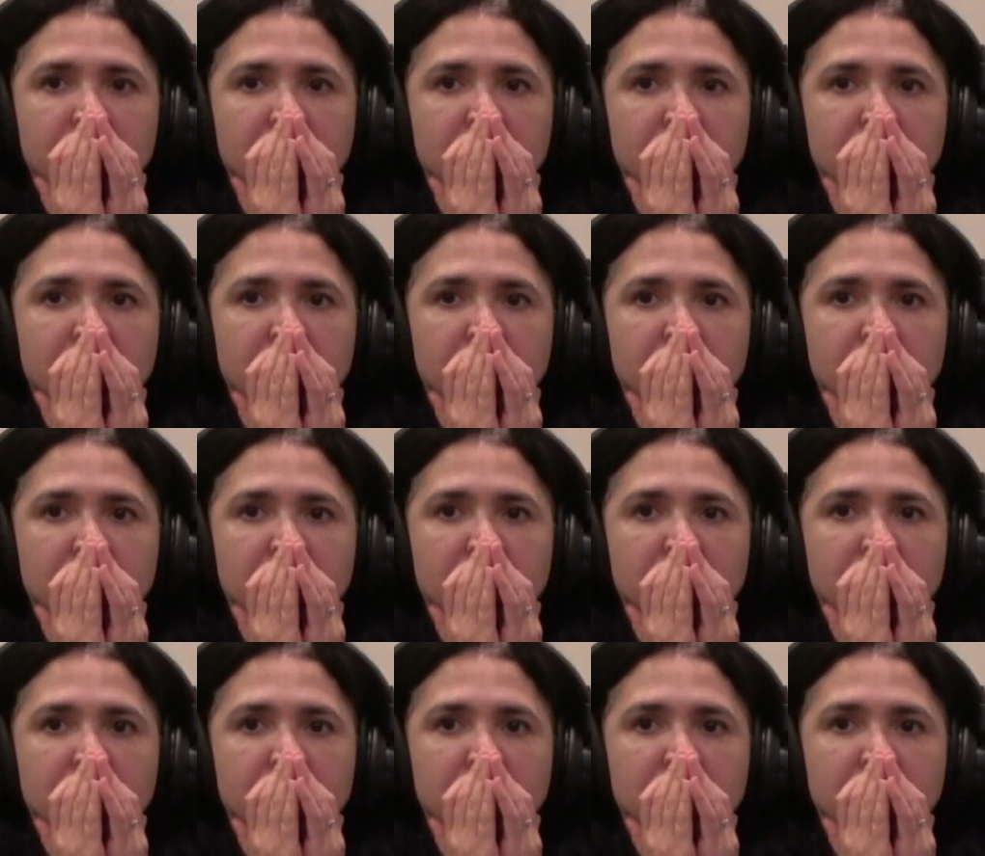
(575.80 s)

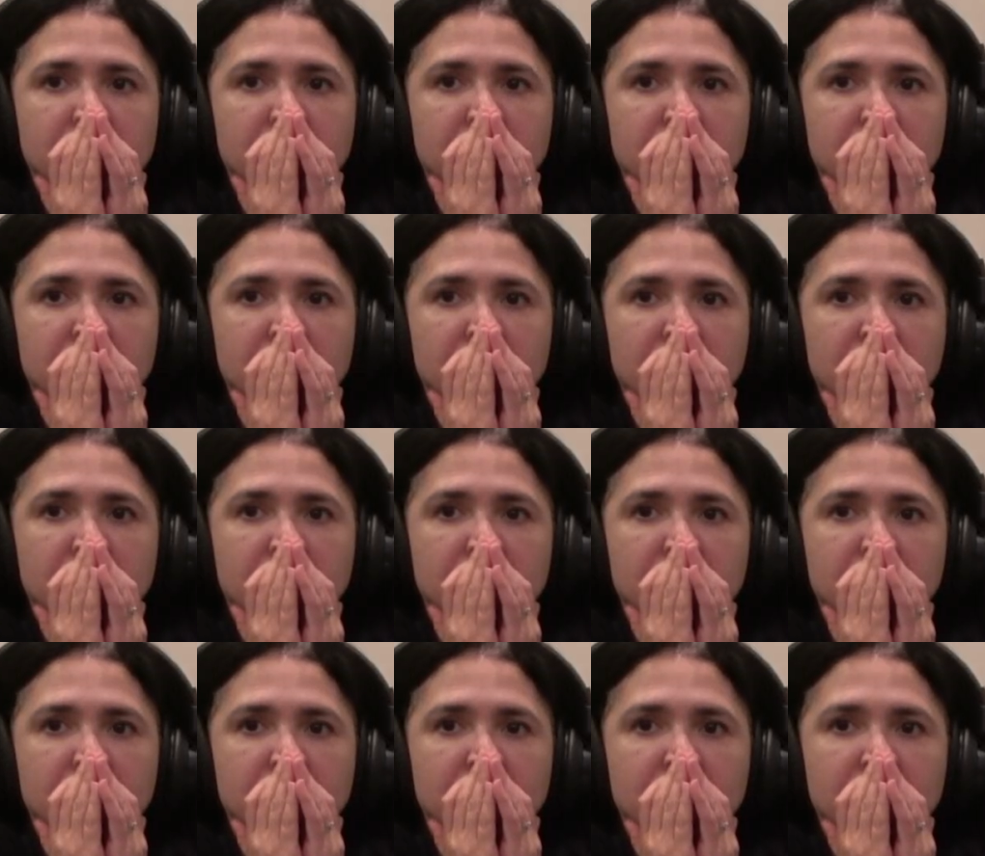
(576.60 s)

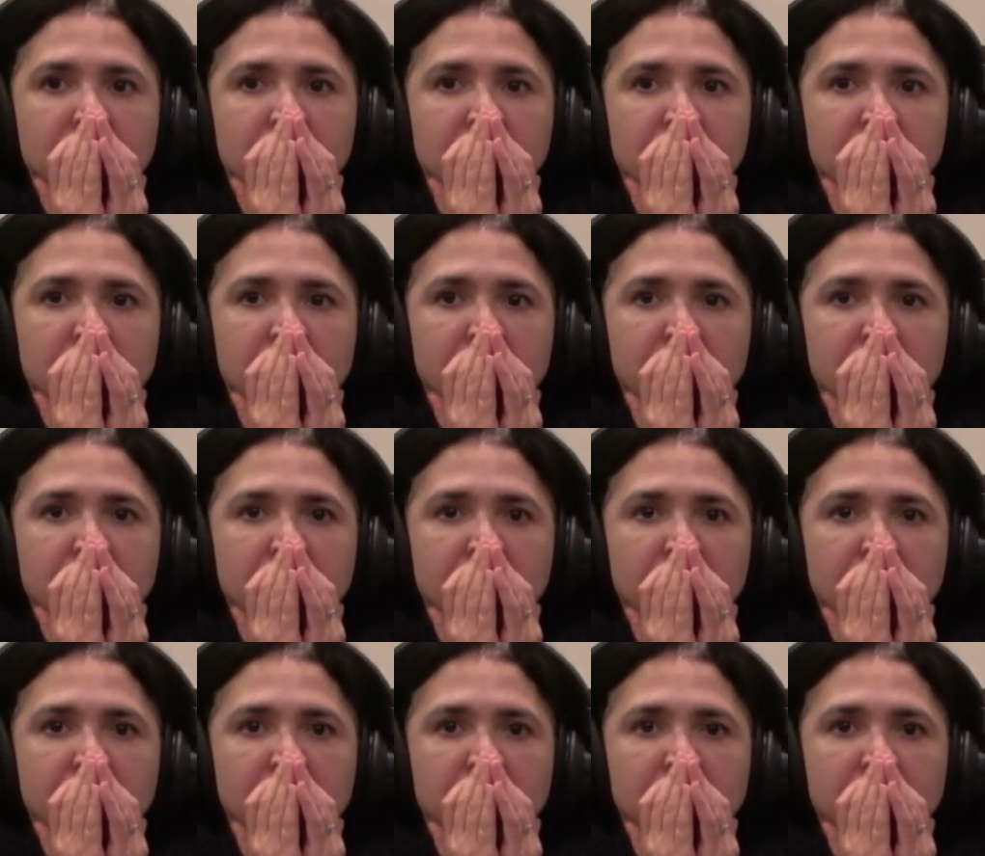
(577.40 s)

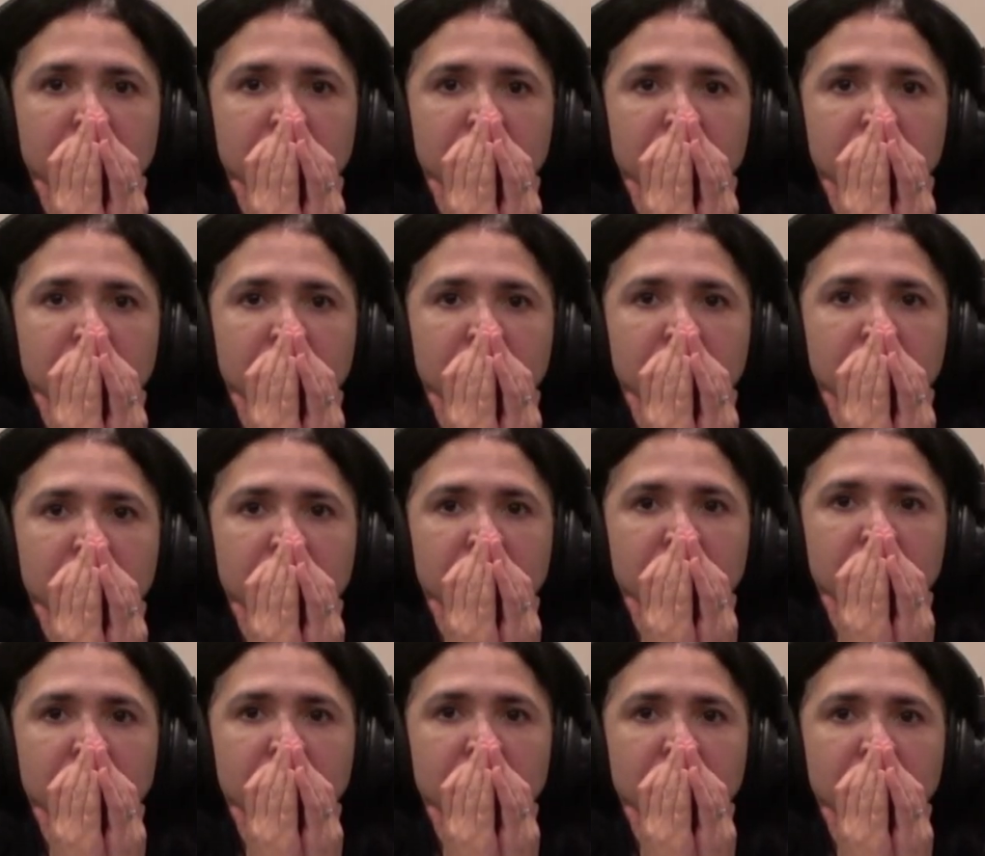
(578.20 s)

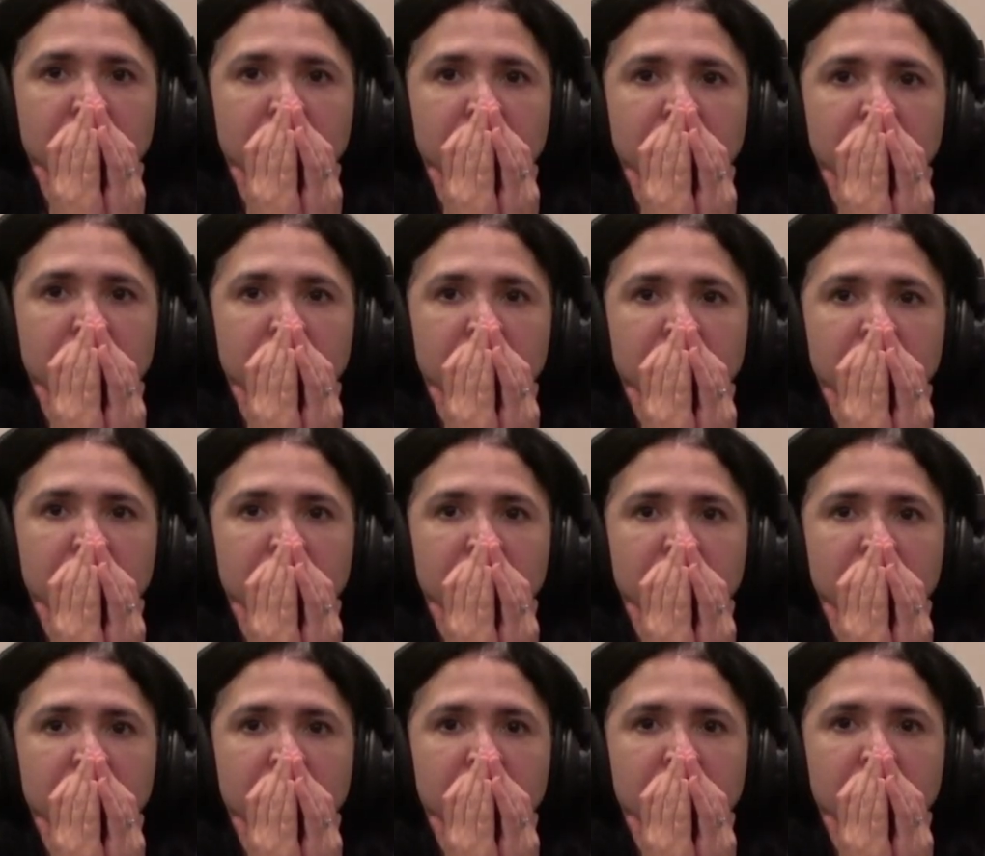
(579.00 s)

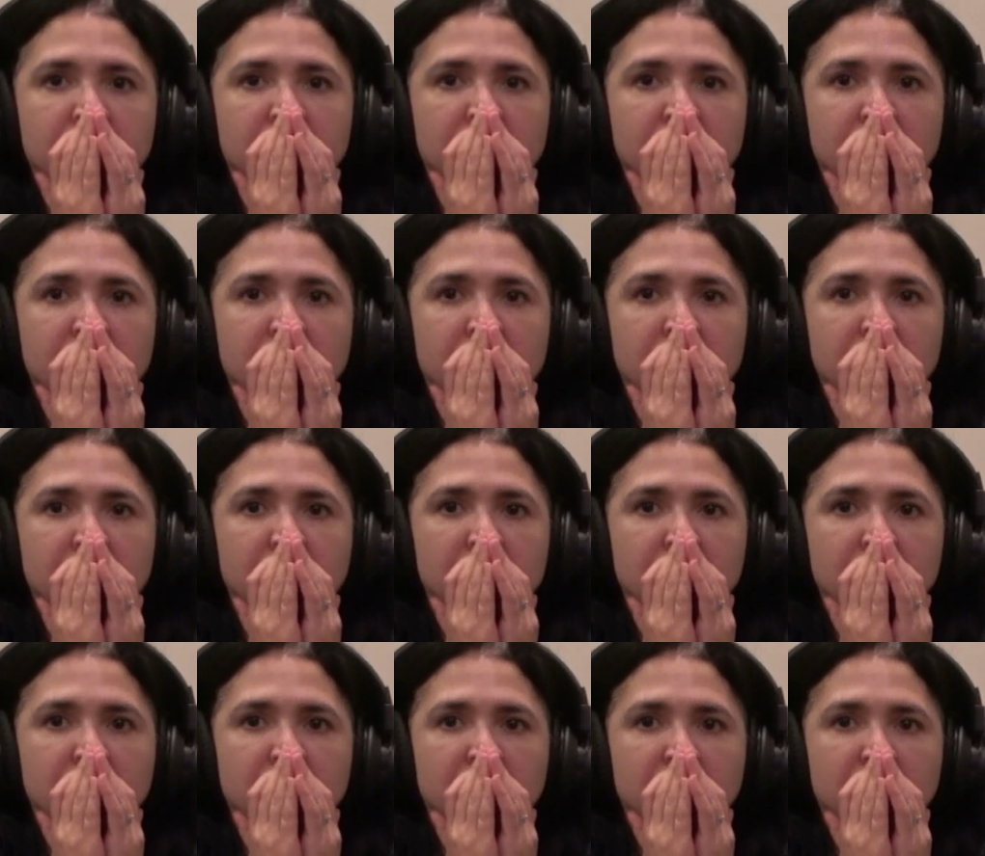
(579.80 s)

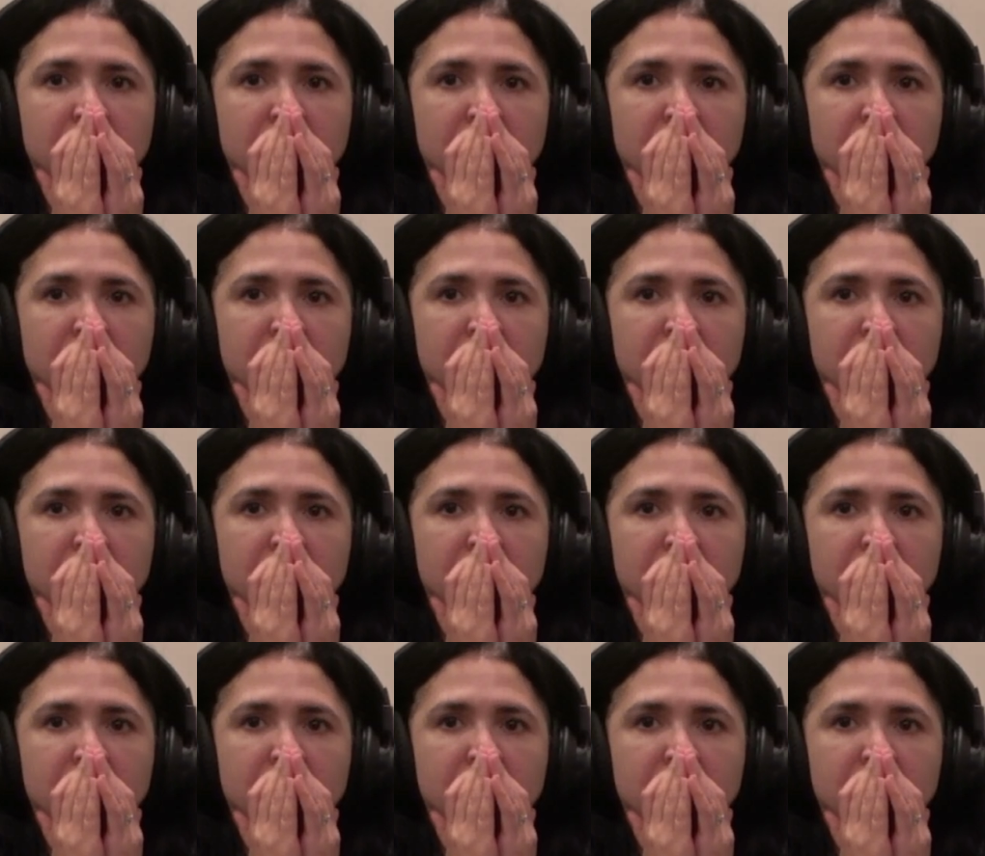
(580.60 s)
The person shown says nothing.